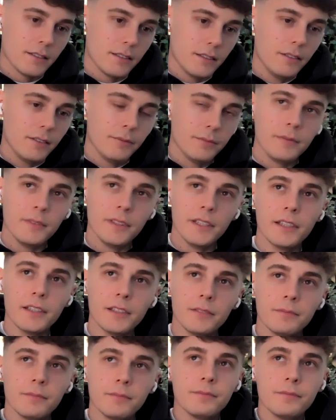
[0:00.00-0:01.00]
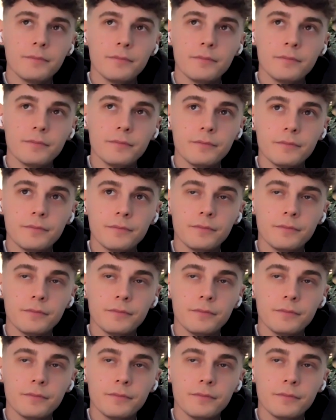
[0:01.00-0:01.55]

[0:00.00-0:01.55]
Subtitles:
It is too much.